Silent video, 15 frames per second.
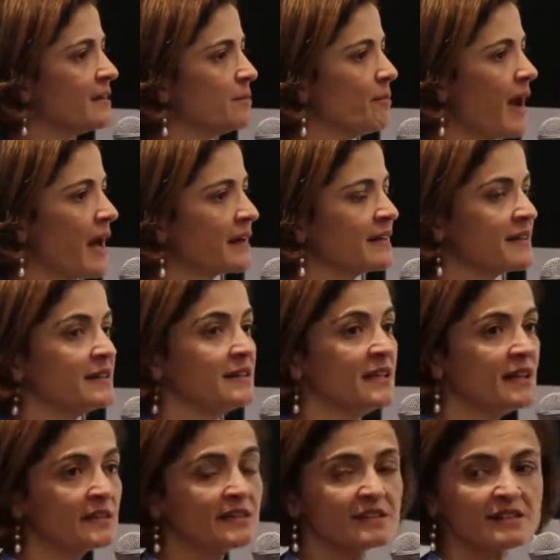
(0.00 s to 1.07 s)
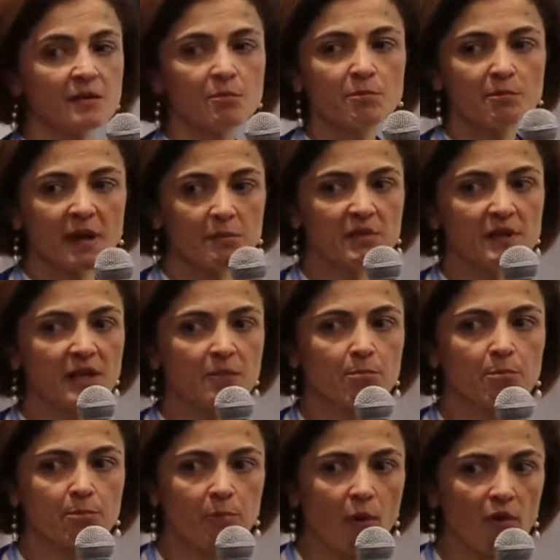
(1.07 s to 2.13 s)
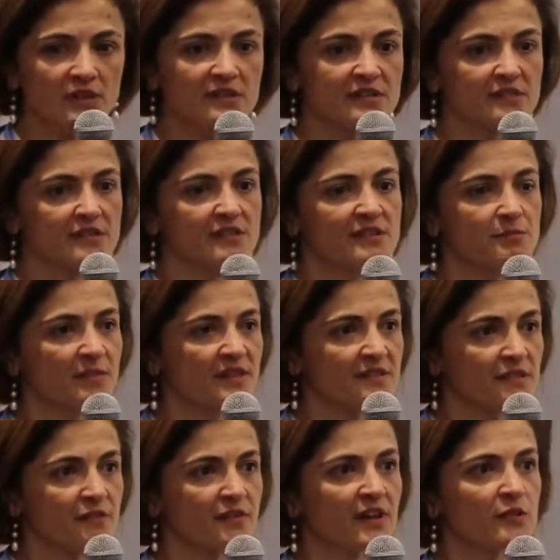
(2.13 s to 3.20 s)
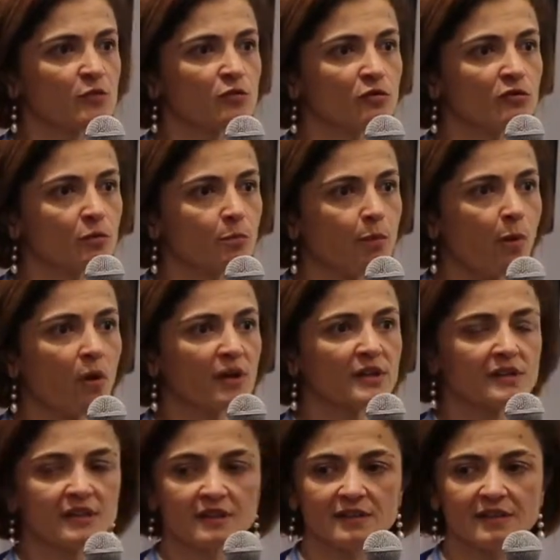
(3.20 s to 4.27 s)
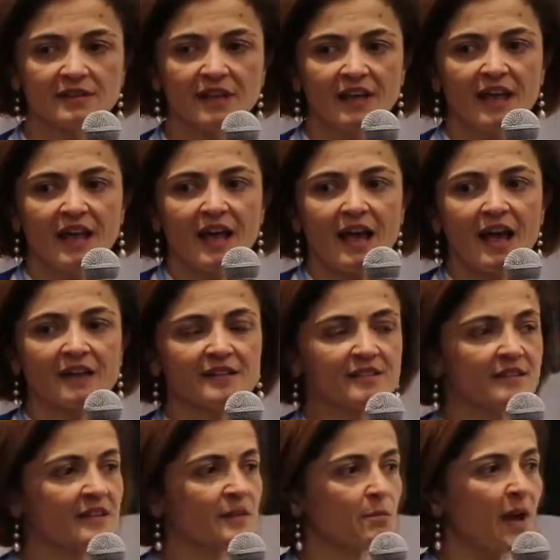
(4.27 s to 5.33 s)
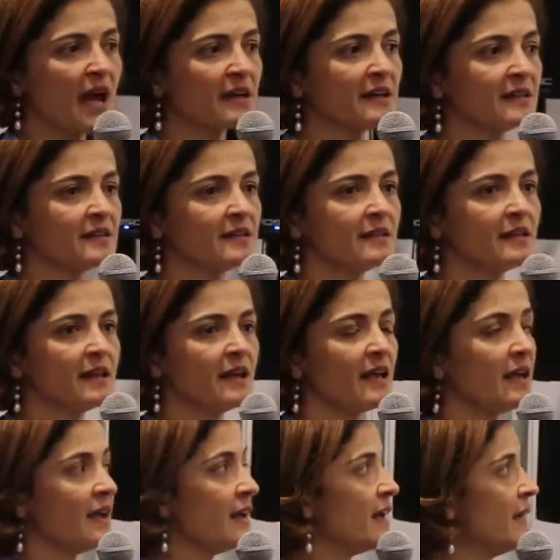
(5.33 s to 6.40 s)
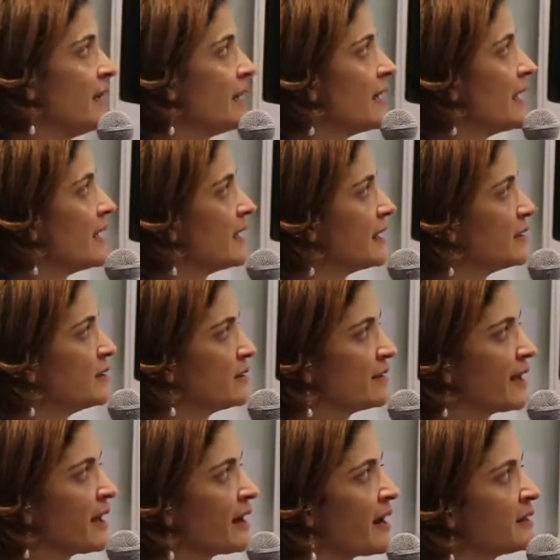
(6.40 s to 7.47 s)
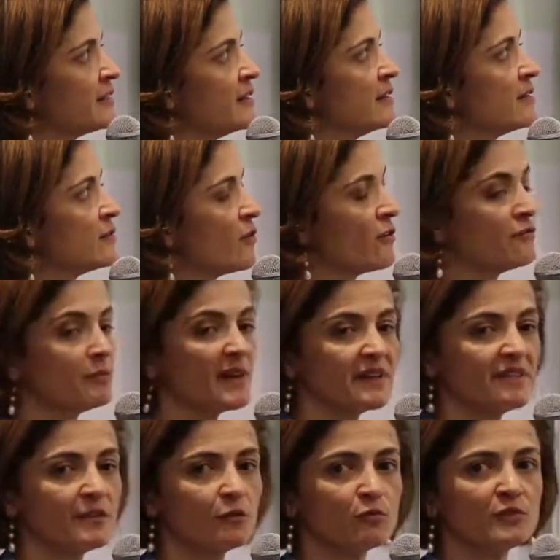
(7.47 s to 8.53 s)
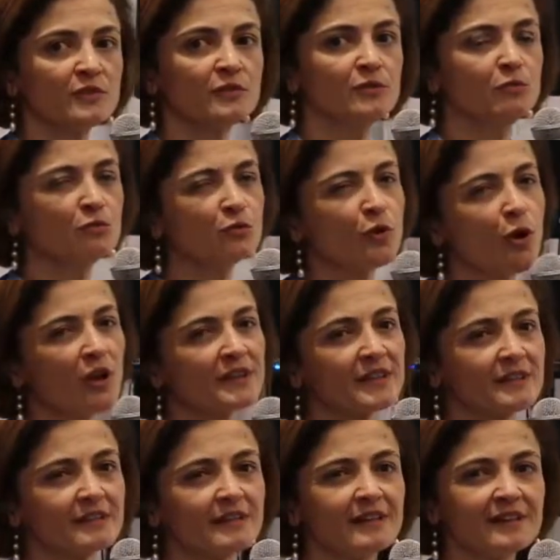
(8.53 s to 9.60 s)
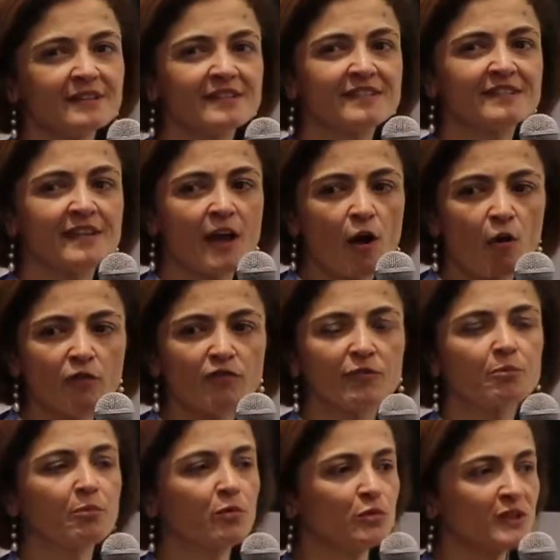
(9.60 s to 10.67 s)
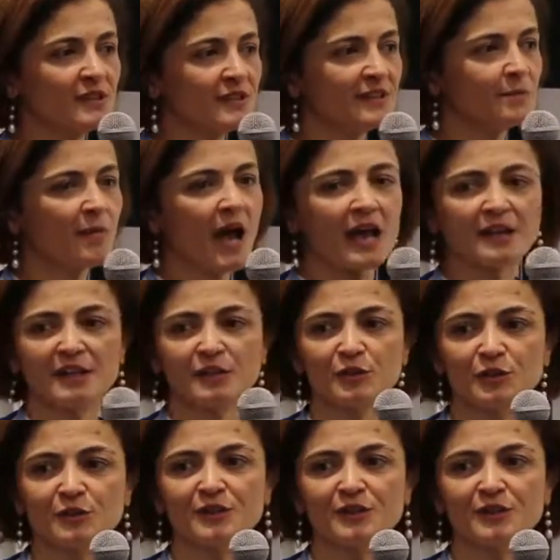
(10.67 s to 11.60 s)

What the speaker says: the market needs some public policy specific to support it. I think market, the characteristics of Brazil do not itself put the market,